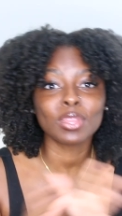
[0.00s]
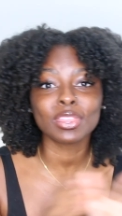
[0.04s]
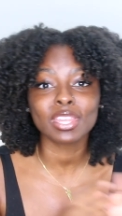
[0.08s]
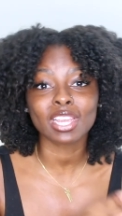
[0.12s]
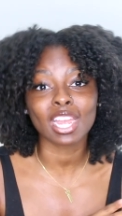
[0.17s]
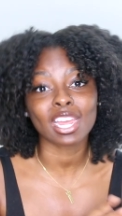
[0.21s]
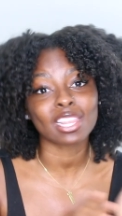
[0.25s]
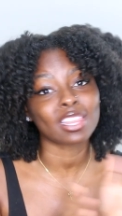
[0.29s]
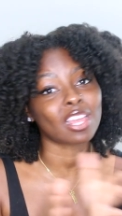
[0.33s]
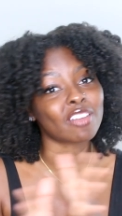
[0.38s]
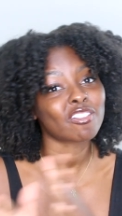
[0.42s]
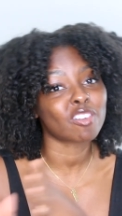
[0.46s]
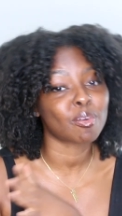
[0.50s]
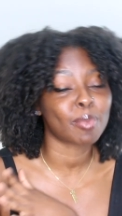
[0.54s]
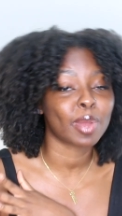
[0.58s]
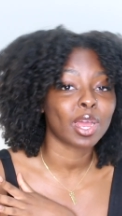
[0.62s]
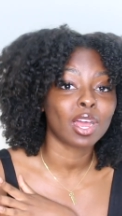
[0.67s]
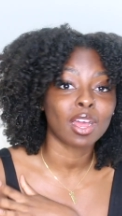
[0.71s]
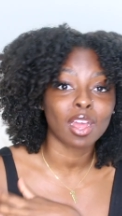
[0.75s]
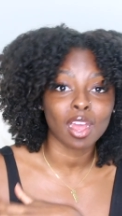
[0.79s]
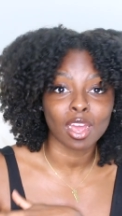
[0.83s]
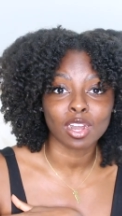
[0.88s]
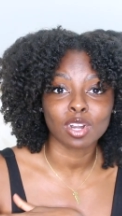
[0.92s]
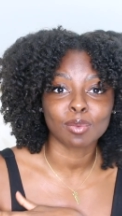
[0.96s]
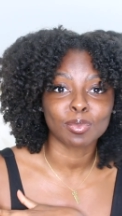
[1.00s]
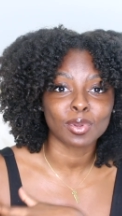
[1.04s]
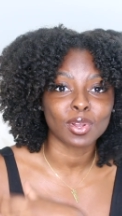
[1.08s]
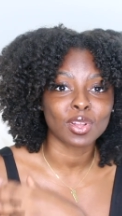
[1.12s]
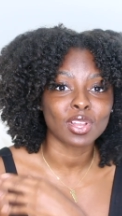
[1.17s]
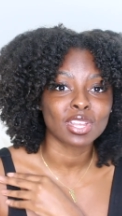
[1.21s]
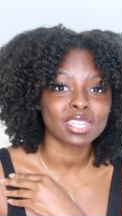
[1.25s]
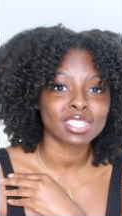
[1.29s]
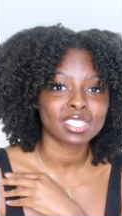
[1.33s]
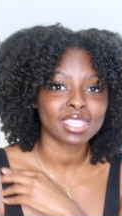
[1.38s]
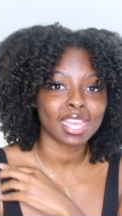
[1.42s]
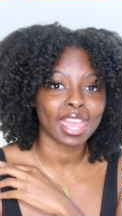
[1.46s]
One thing I love about
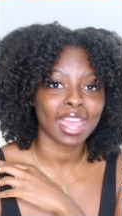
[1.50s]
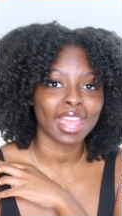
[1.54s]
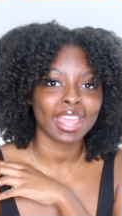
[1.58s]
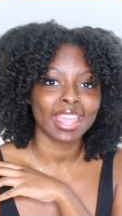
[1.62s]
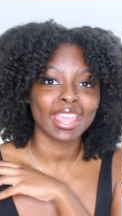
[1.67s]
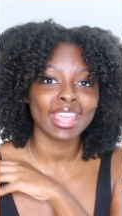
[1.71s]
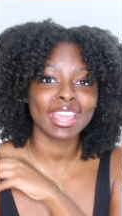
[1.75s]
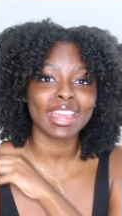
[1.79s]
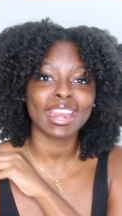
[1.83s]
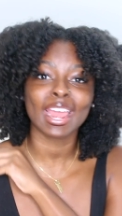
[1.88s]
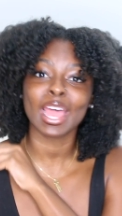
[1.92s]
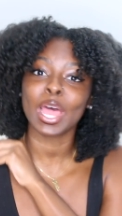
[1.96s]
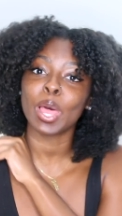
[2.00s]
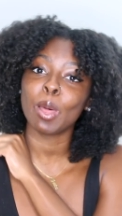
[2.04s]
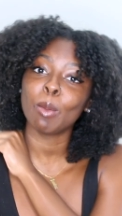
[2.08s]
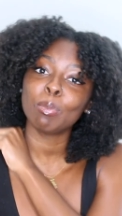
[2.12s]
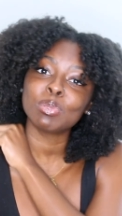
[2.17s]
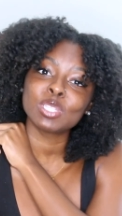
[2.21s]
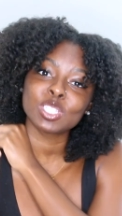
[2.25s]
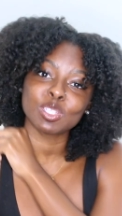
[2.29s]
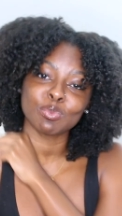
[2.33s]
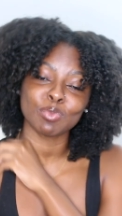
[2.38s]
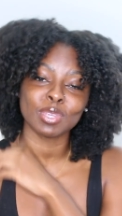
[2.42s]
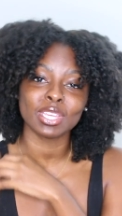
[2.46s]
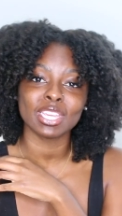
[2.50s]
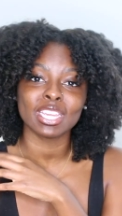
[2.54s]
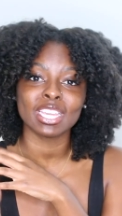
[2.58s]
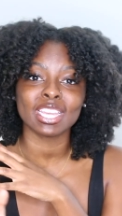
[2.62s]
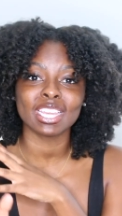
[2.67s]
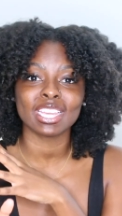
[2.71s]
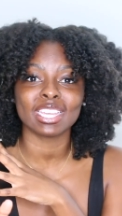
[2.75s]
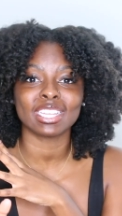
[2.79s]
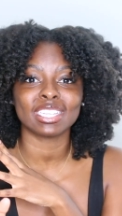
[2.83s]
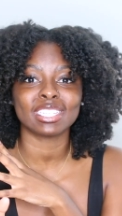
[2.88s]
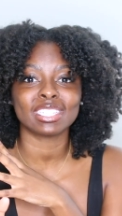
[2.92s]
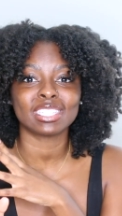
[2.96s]
Audible is that it helps
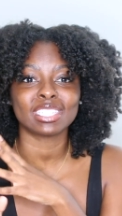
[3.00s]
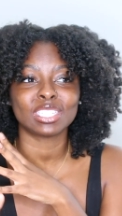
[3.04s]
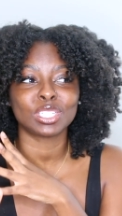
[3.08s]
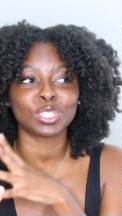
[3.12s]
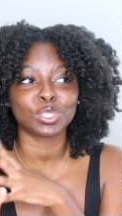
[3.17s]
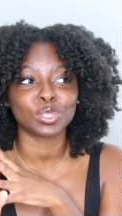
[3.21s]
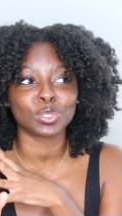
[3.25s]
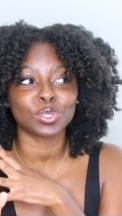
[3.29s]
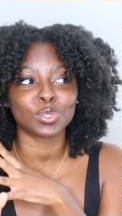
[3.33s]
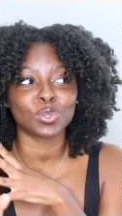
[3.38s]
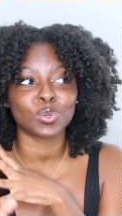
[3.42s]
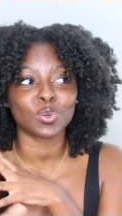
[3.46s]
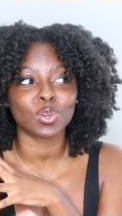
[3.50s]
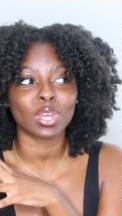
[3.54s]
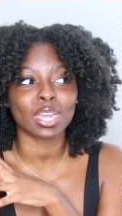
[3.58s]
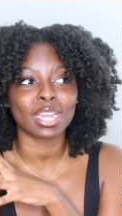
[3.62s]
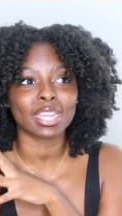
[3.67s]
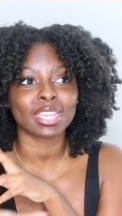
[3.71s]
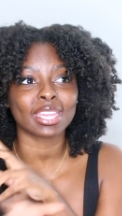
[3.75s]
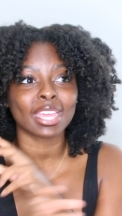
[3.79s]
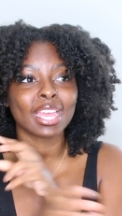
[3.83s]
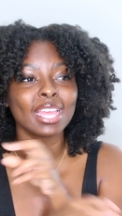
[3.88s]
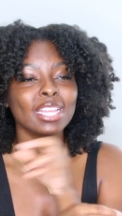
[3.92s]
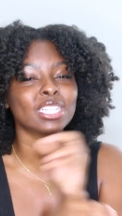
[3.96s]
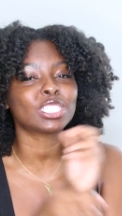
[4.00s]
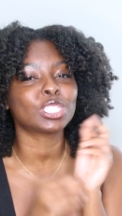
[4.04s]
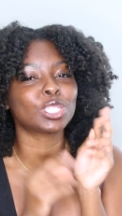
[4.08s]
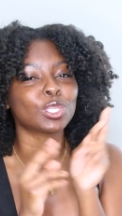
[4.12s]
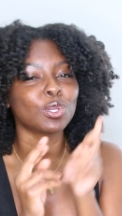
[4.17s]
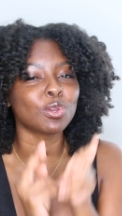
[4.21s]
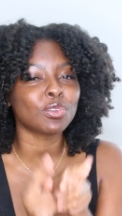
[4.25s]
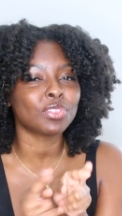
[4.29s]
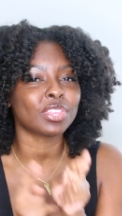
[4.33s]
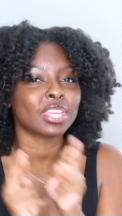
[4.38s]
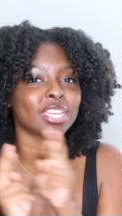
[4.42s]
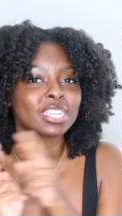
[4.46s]
me to get
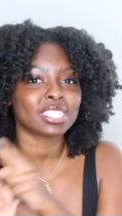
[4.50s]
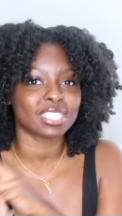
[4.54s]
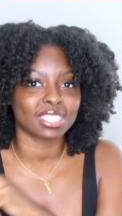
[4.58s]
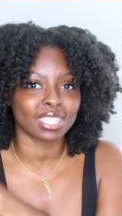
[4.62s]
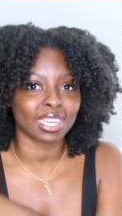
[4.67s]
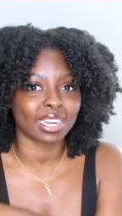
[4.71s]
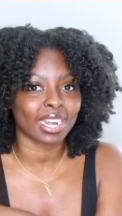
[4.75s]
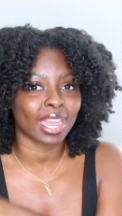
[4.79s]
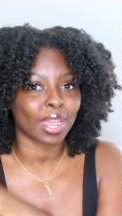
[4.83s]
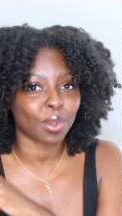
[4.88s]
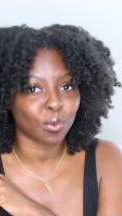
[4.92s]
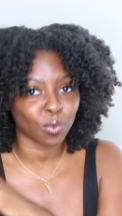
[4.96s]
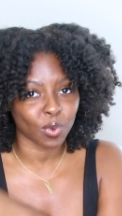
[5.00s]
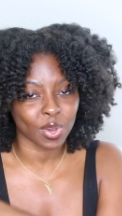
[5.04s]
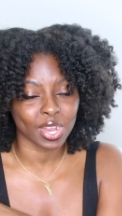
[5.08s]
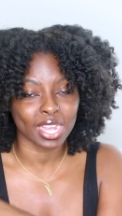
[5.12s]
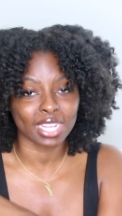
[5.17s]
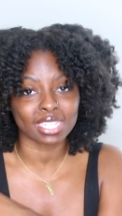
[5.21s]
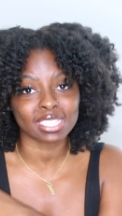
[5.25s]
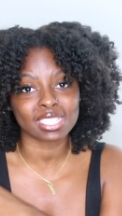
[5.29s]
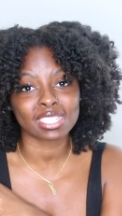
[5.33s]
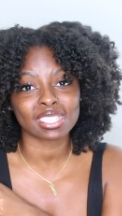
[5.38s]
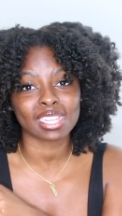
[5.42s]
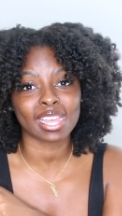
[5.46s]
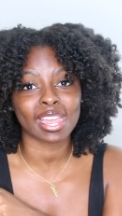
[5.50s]
two things done at once.